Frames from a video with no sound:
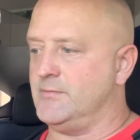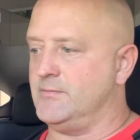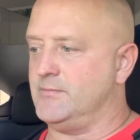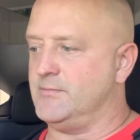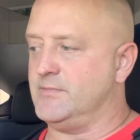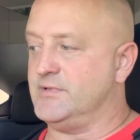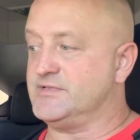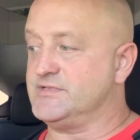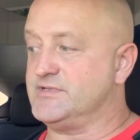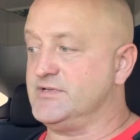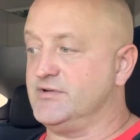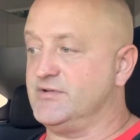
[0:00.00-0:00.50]

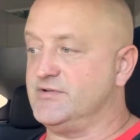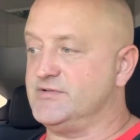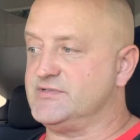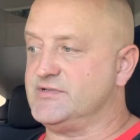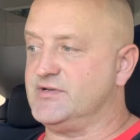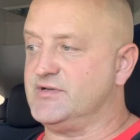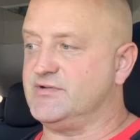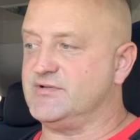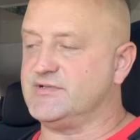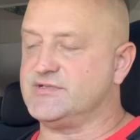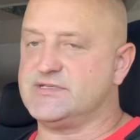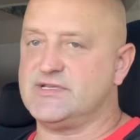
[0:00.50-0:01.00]
It still goes
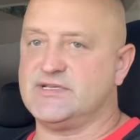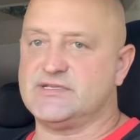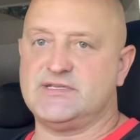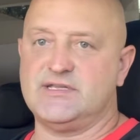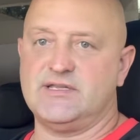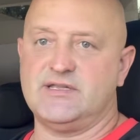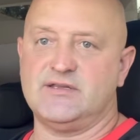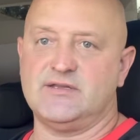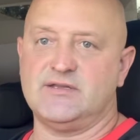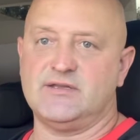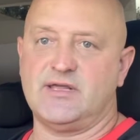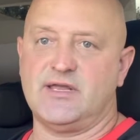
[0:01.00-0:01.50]
0 to
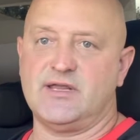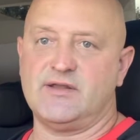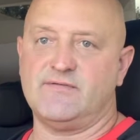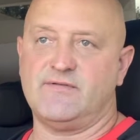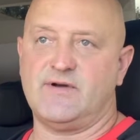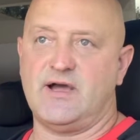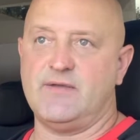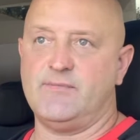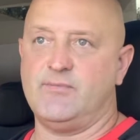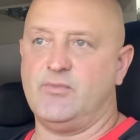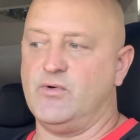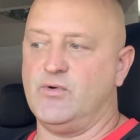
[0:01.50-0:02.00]
60 in like
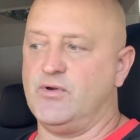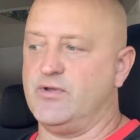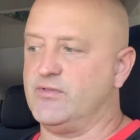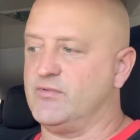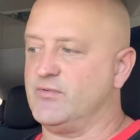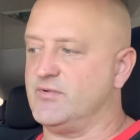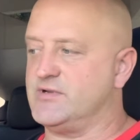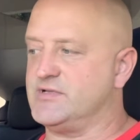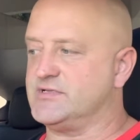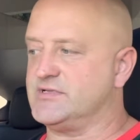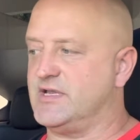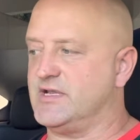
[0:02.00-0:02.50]

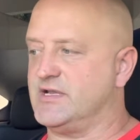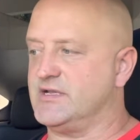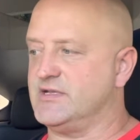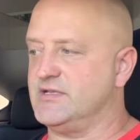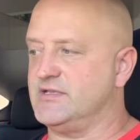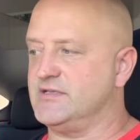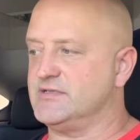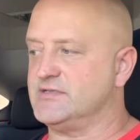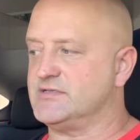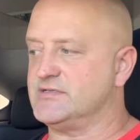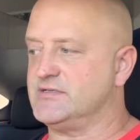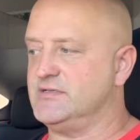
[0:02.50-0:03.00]
5.3
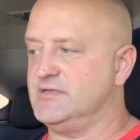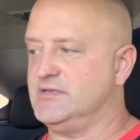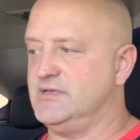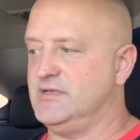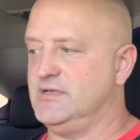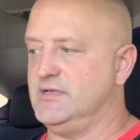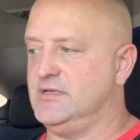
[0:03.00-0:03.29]
seconds.